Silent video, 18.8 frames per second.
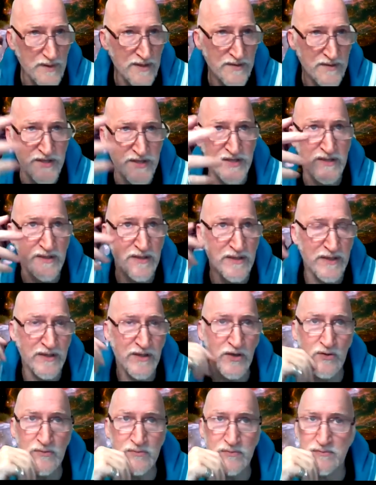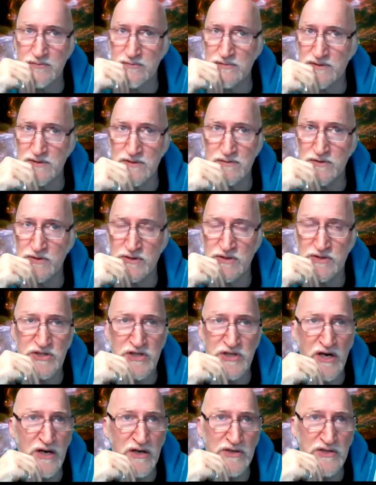They, you know, you could
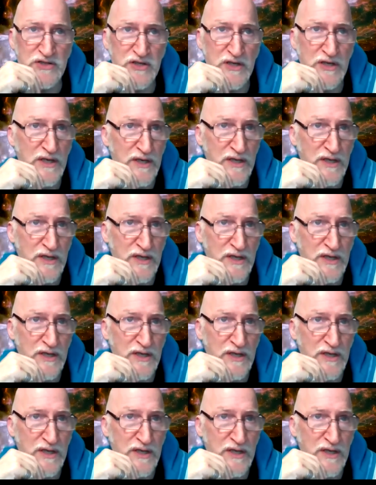charge,